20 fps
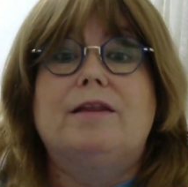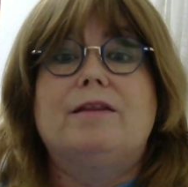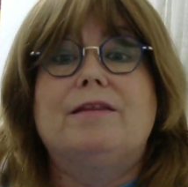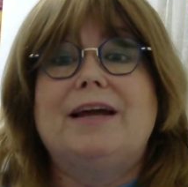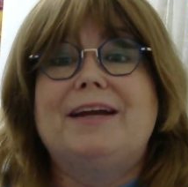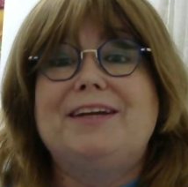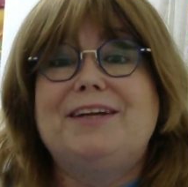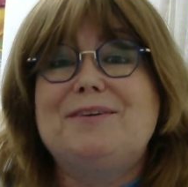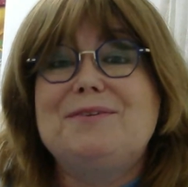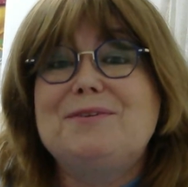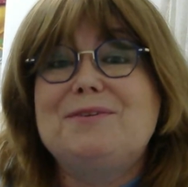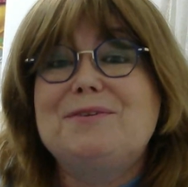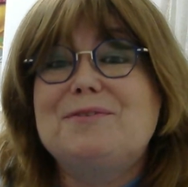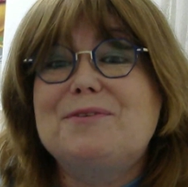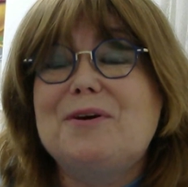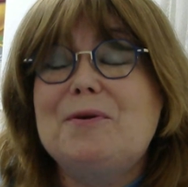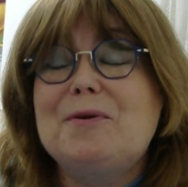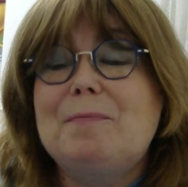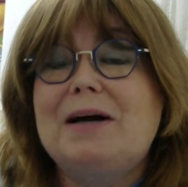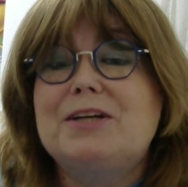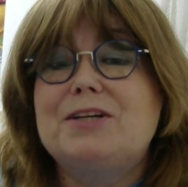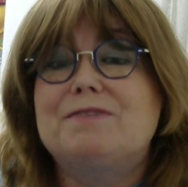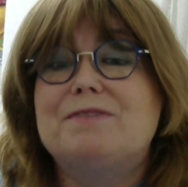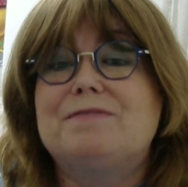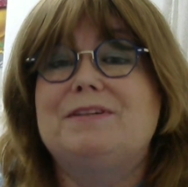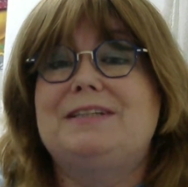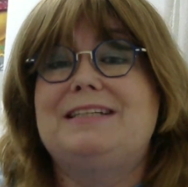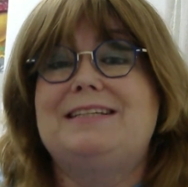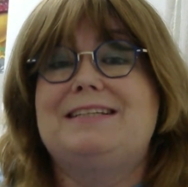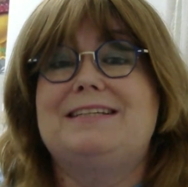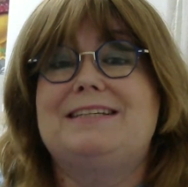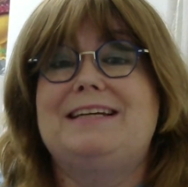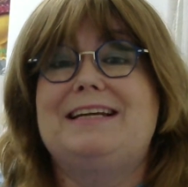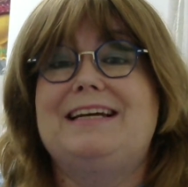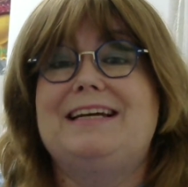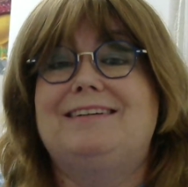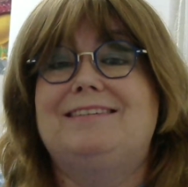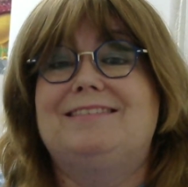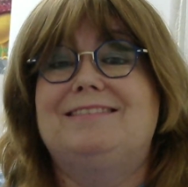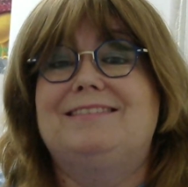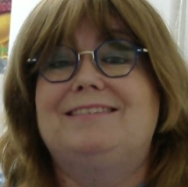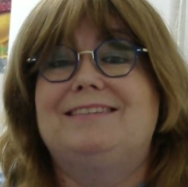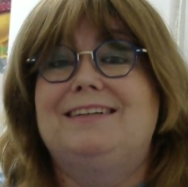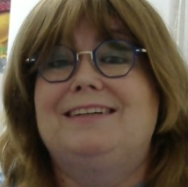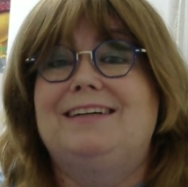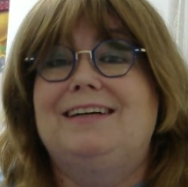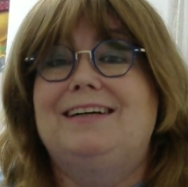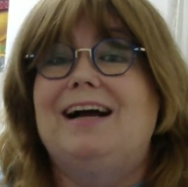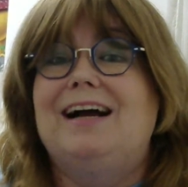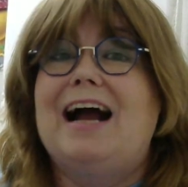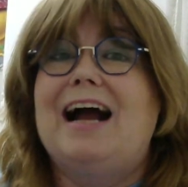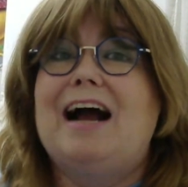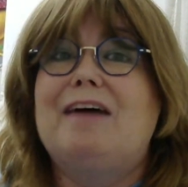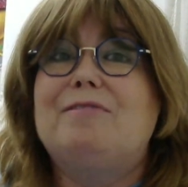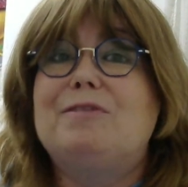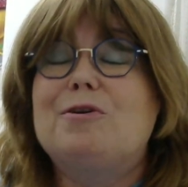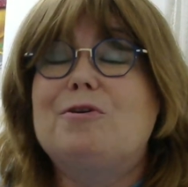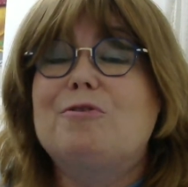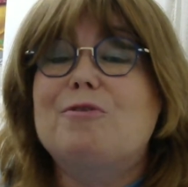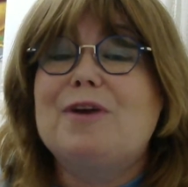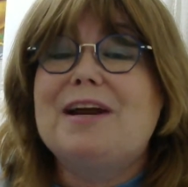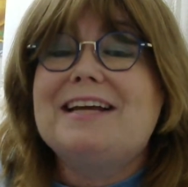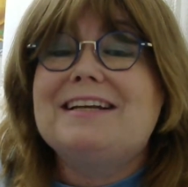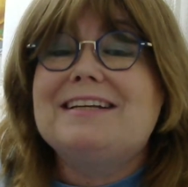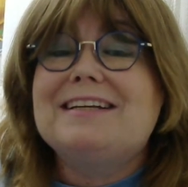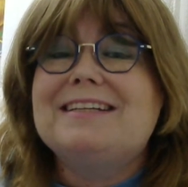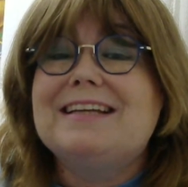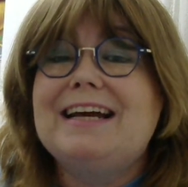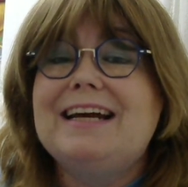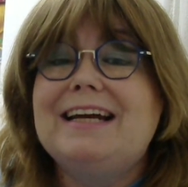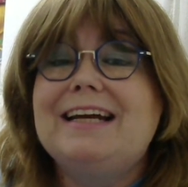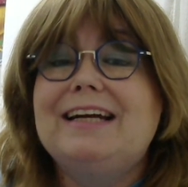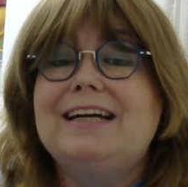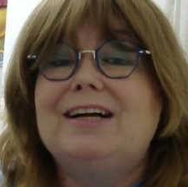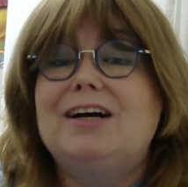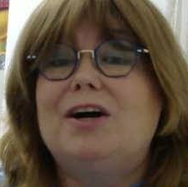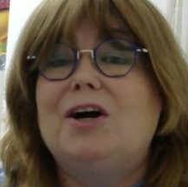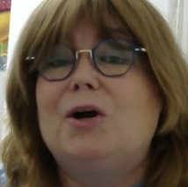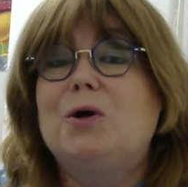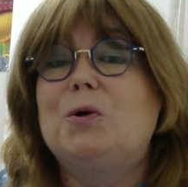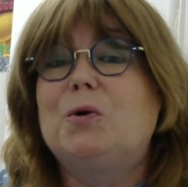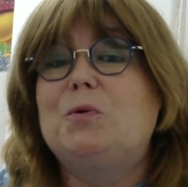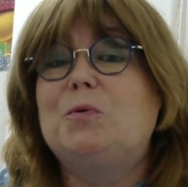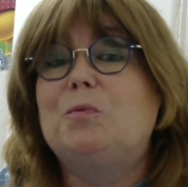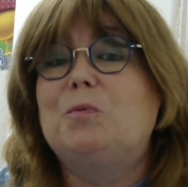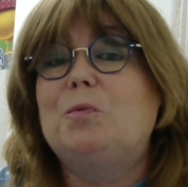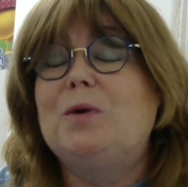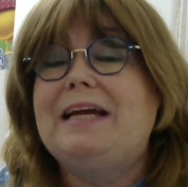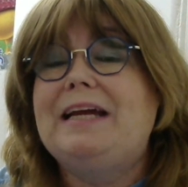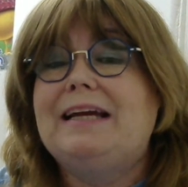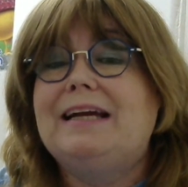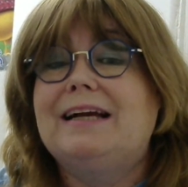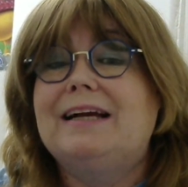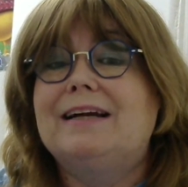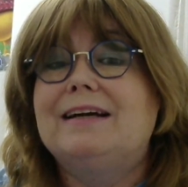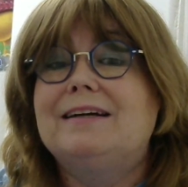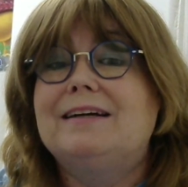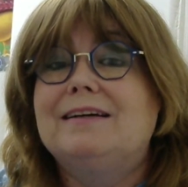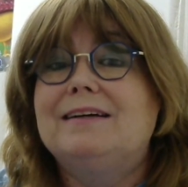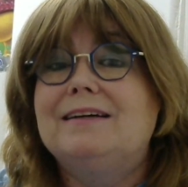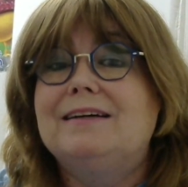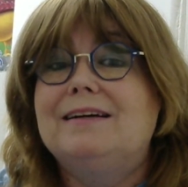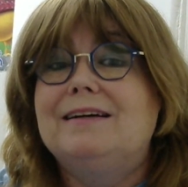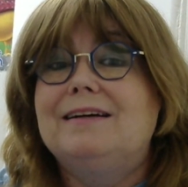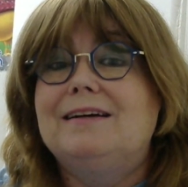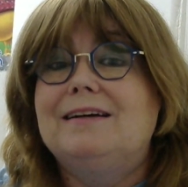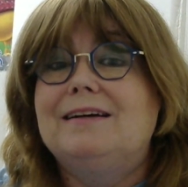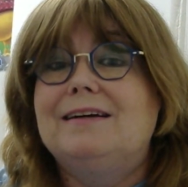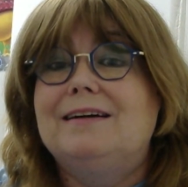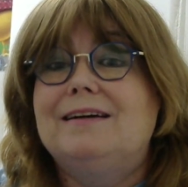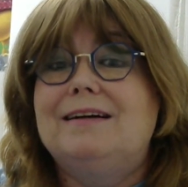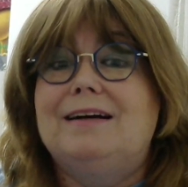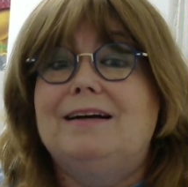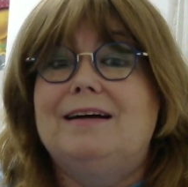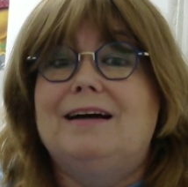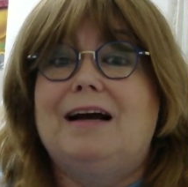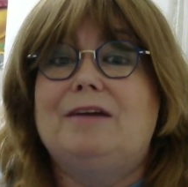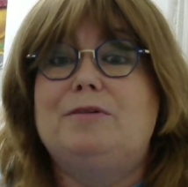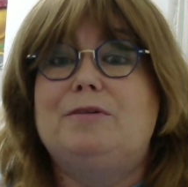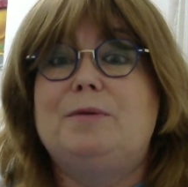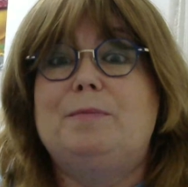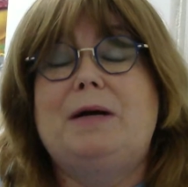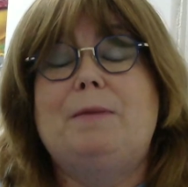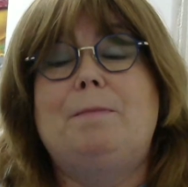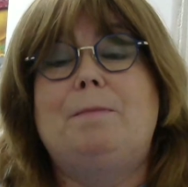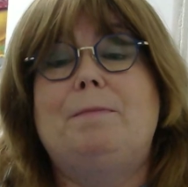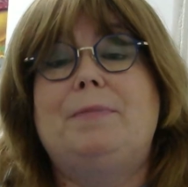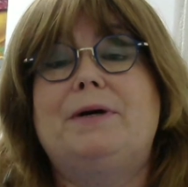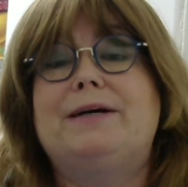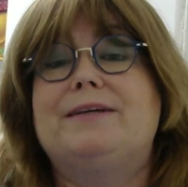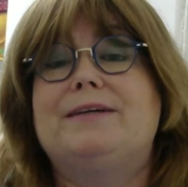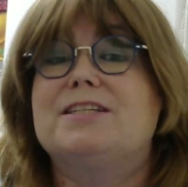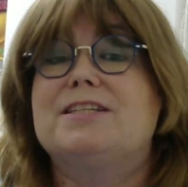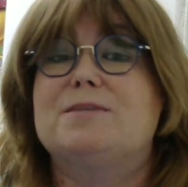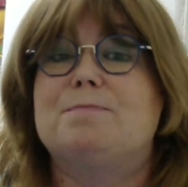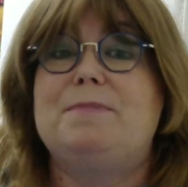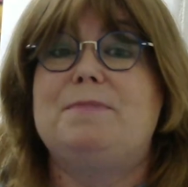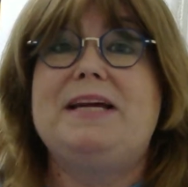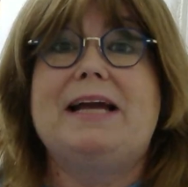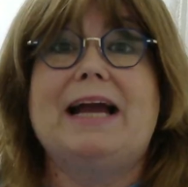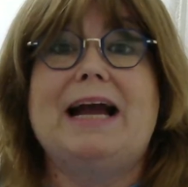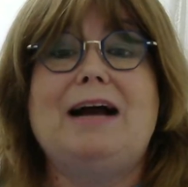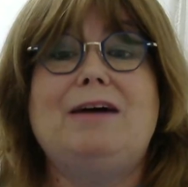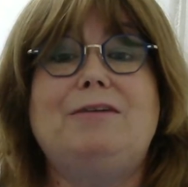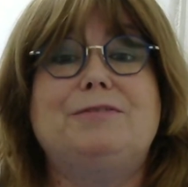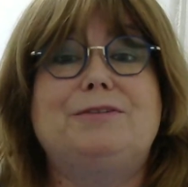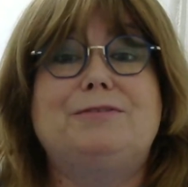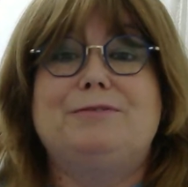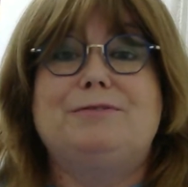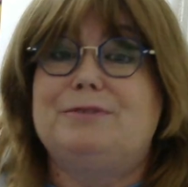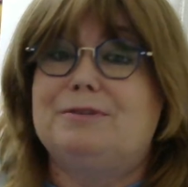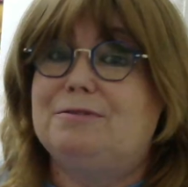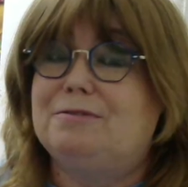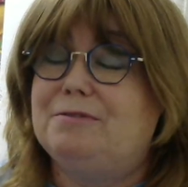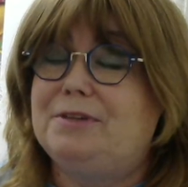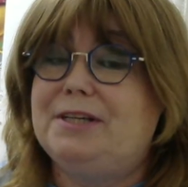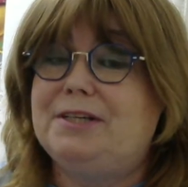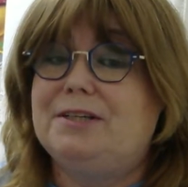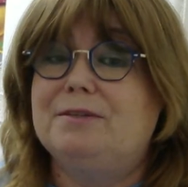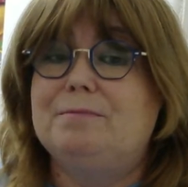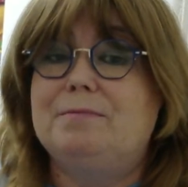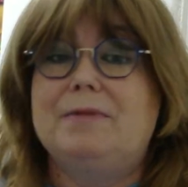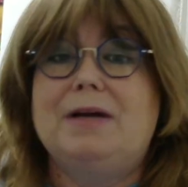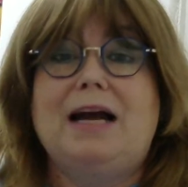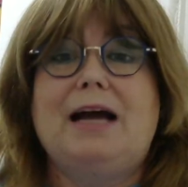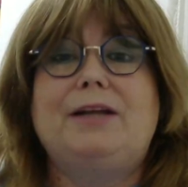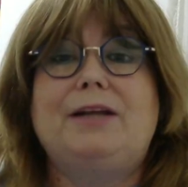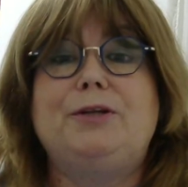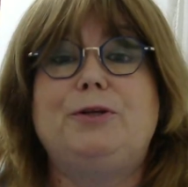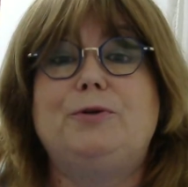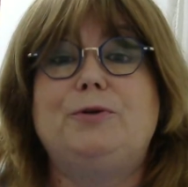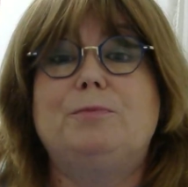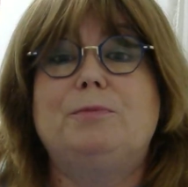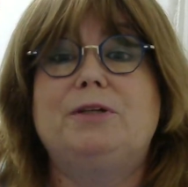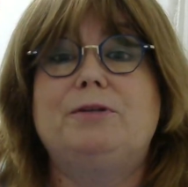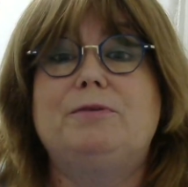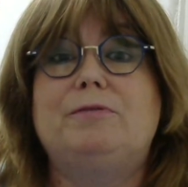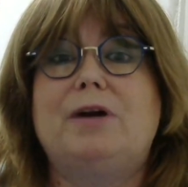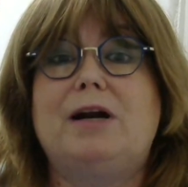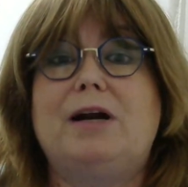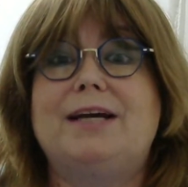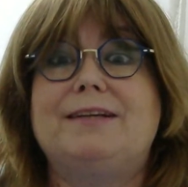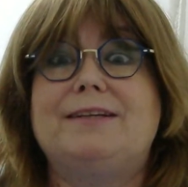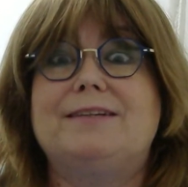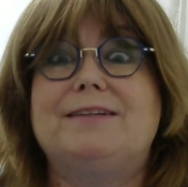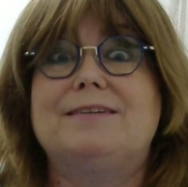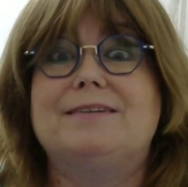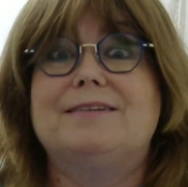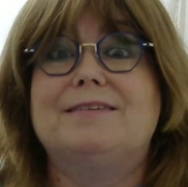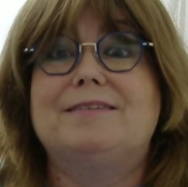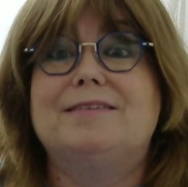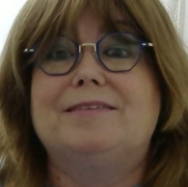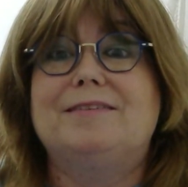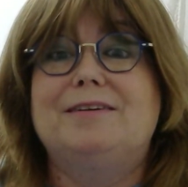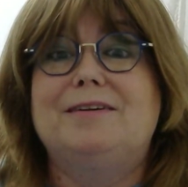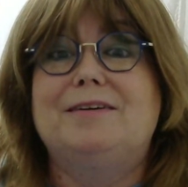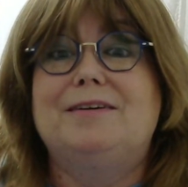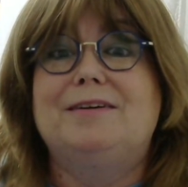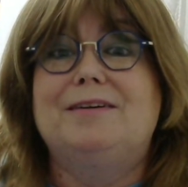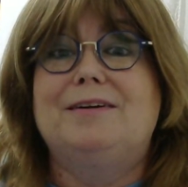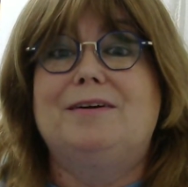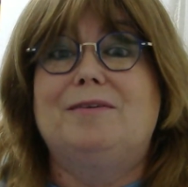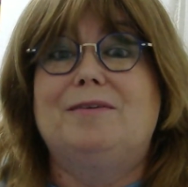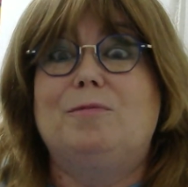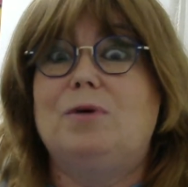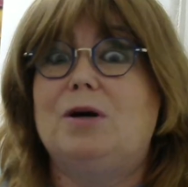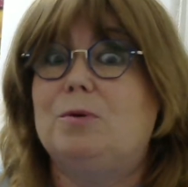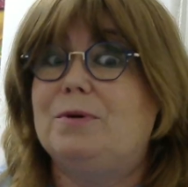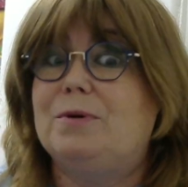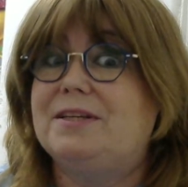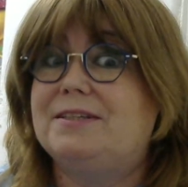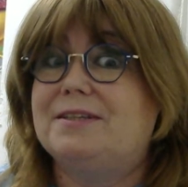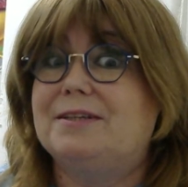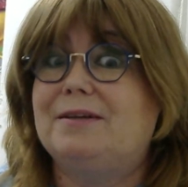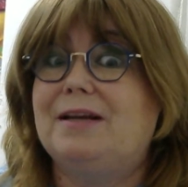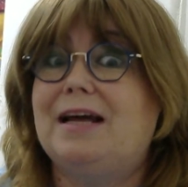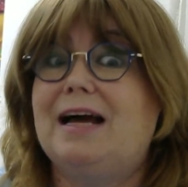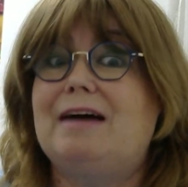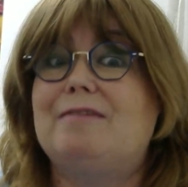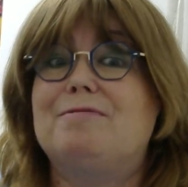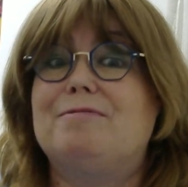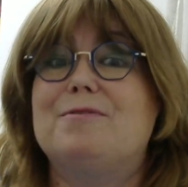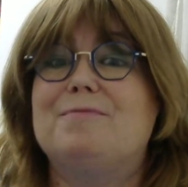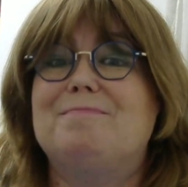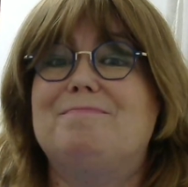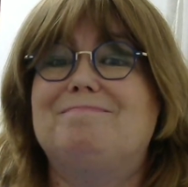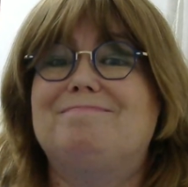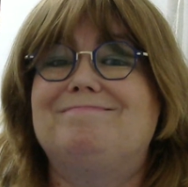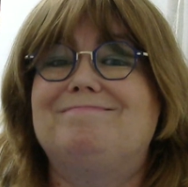Thank you so much for listening. Have a great day, a good week, and remember, speak out for freedom and human rights while we still have them.